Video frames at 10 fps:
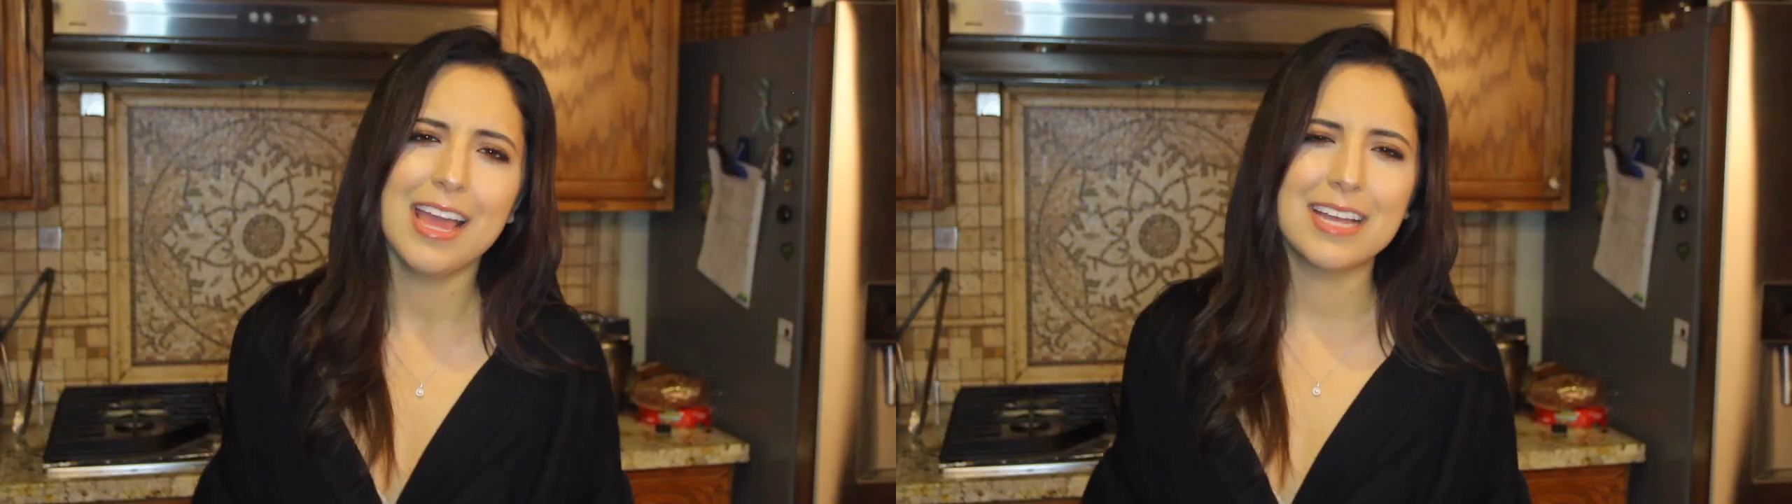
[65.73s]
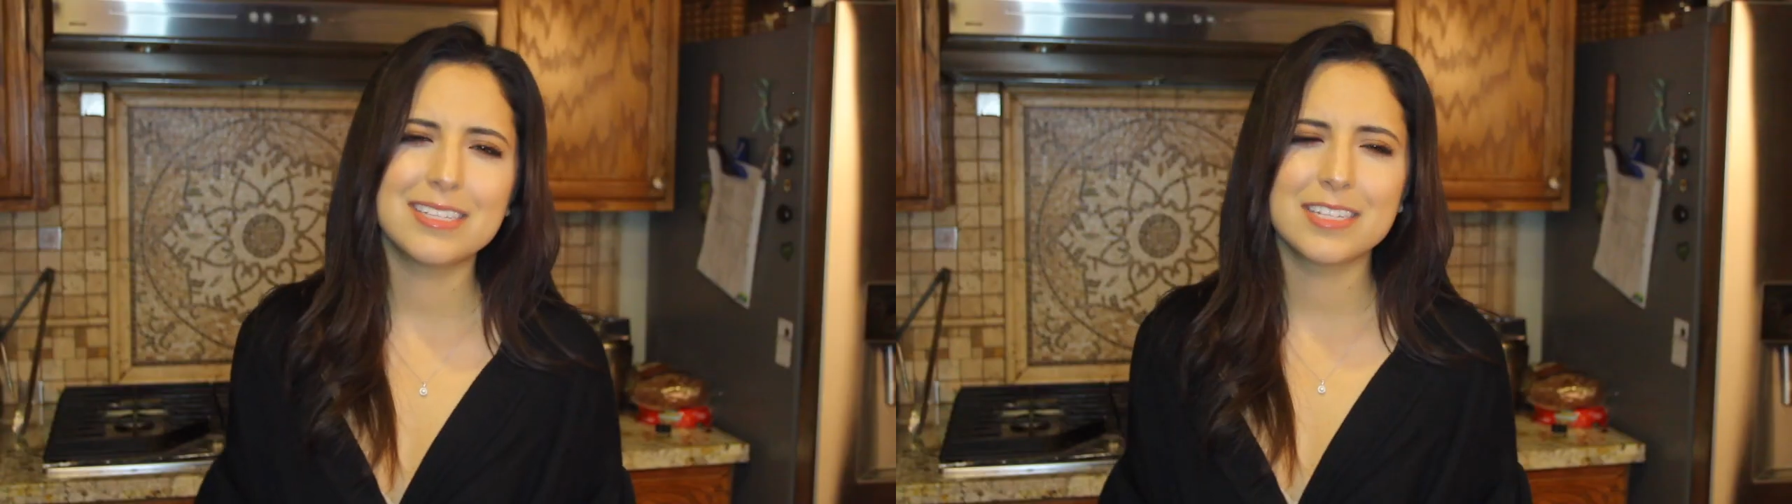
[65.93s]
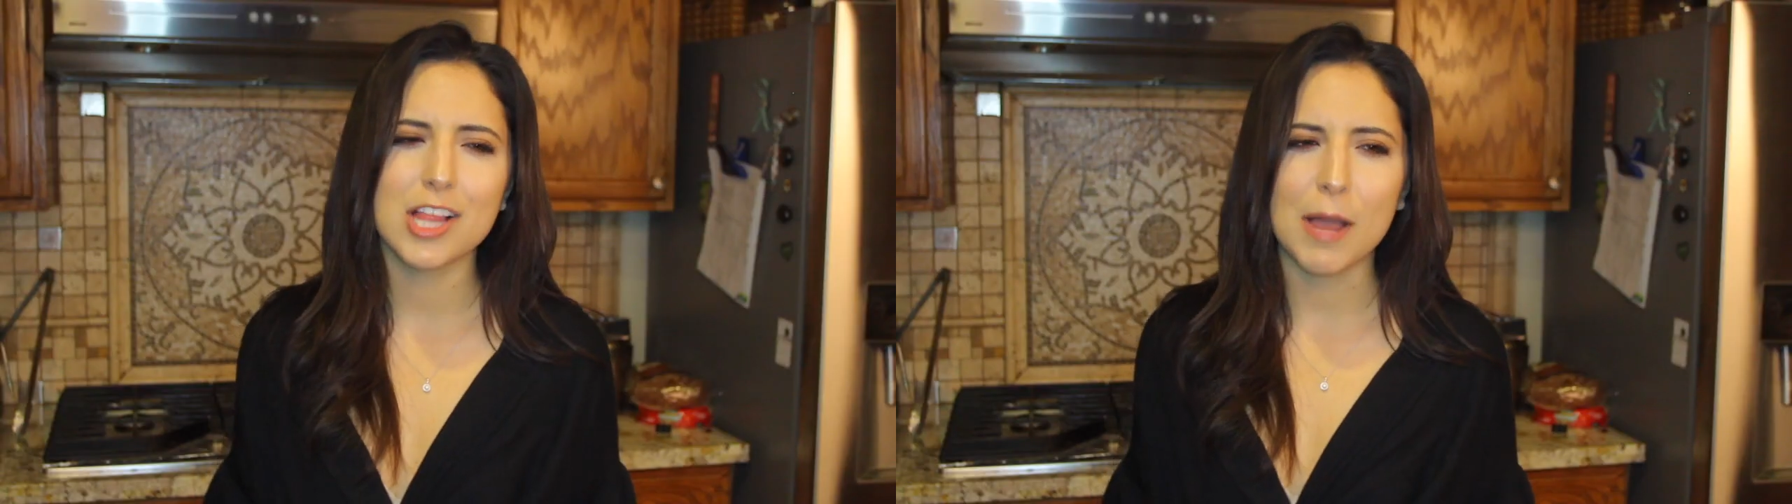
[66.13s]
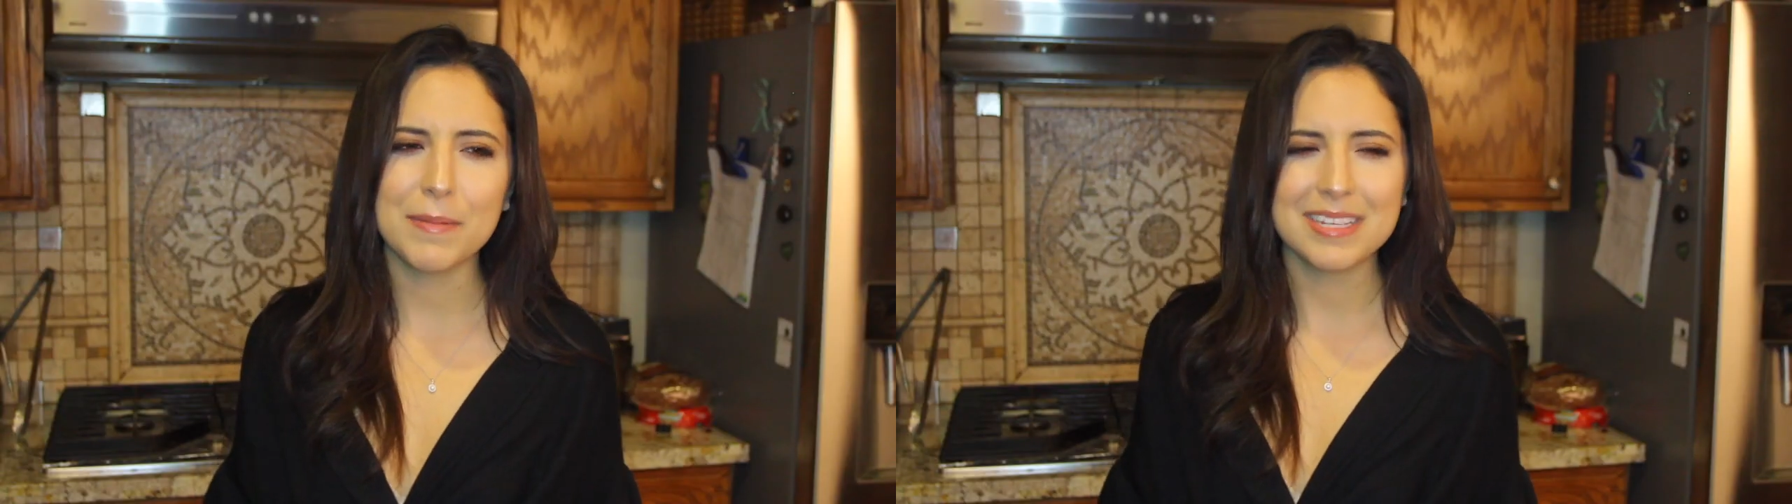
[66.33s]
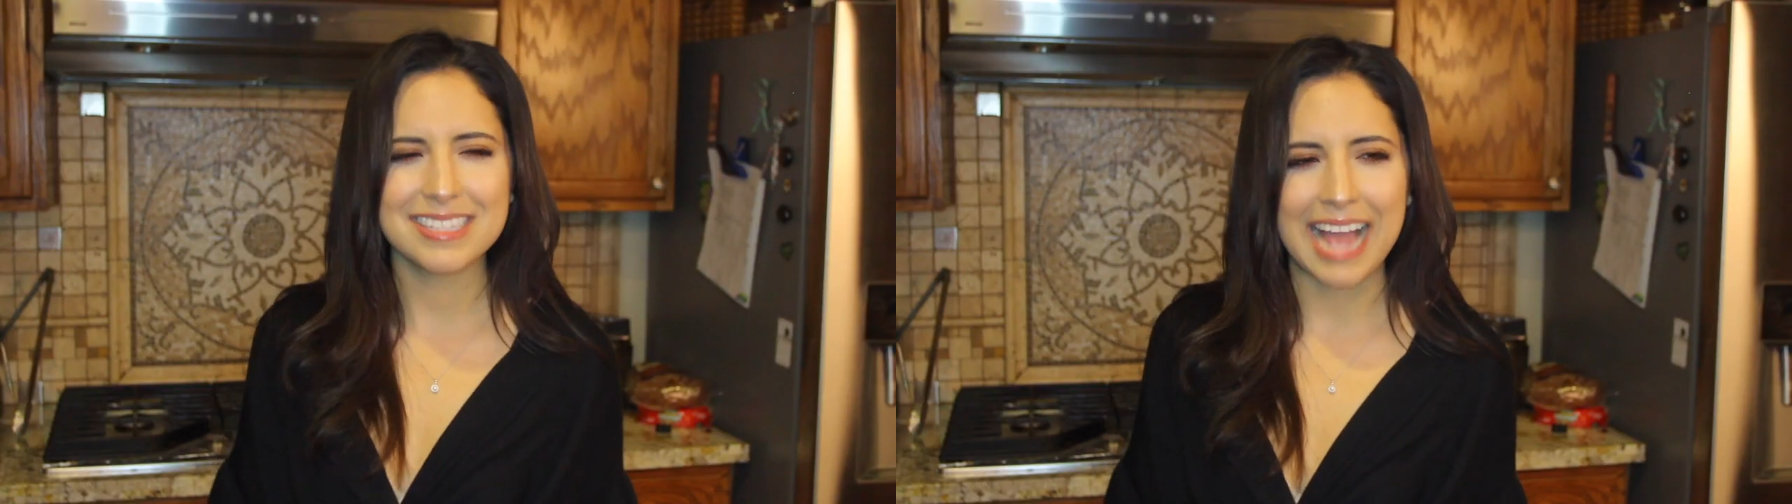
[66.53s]
Because
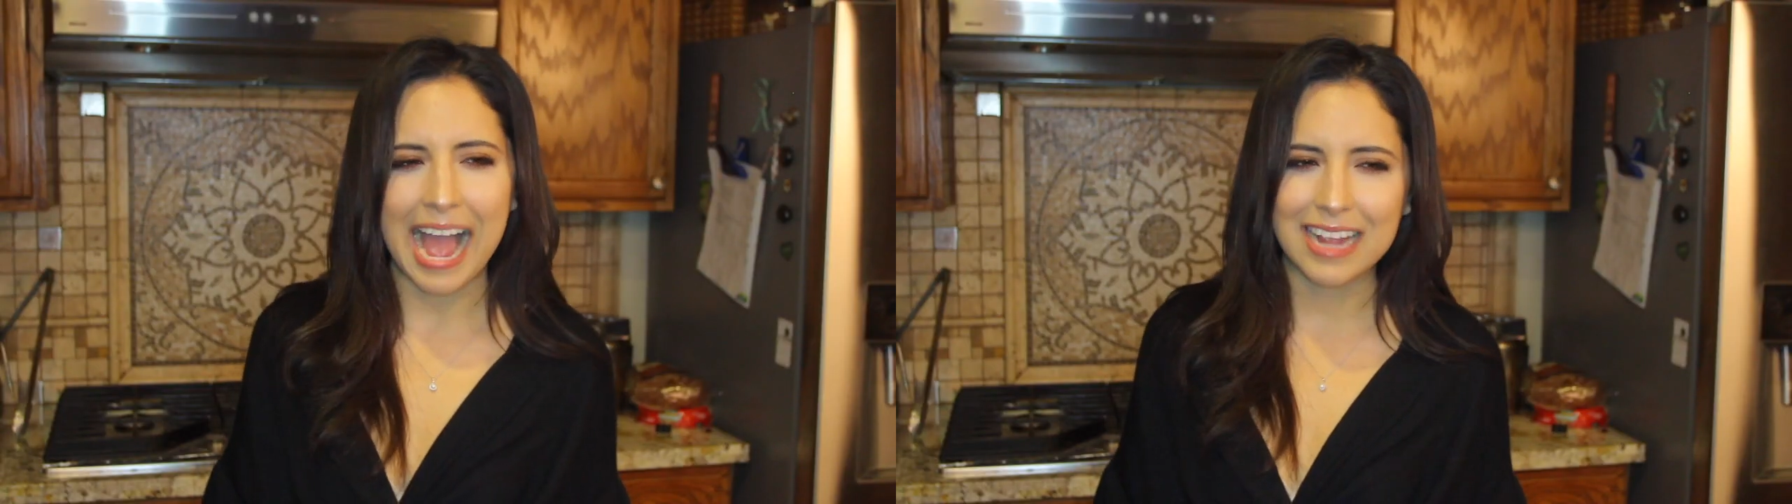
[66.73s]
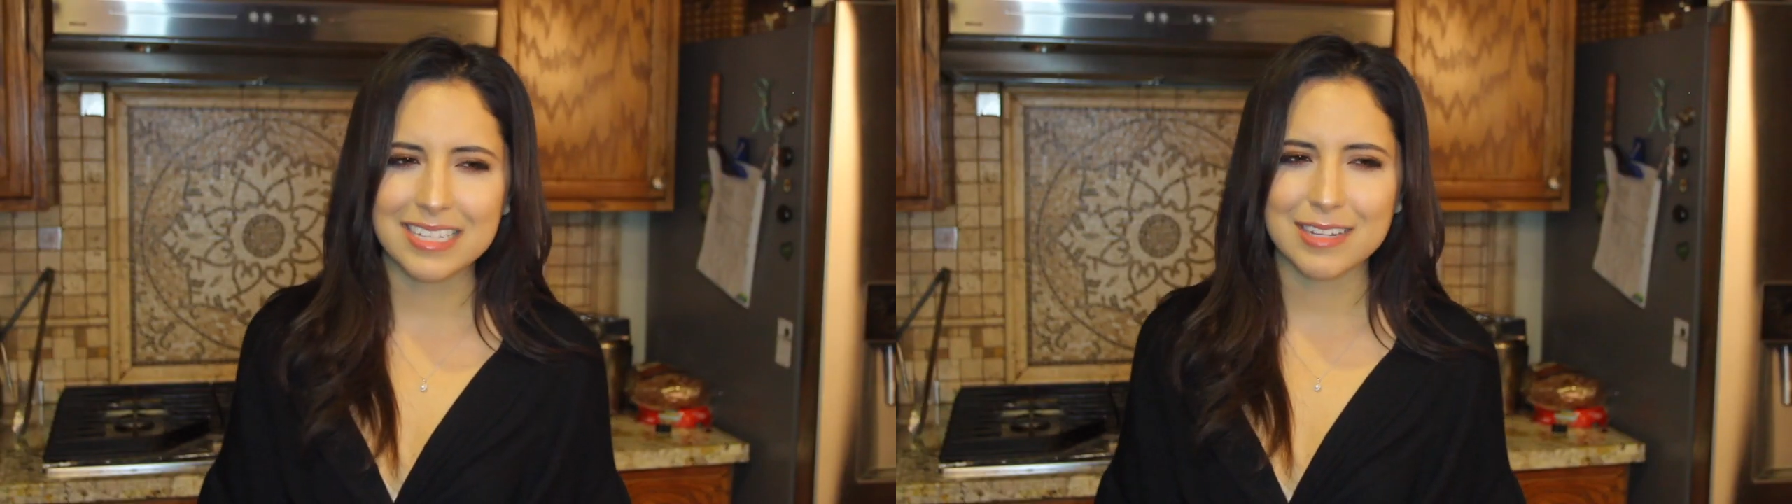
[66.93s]
tilapia is kind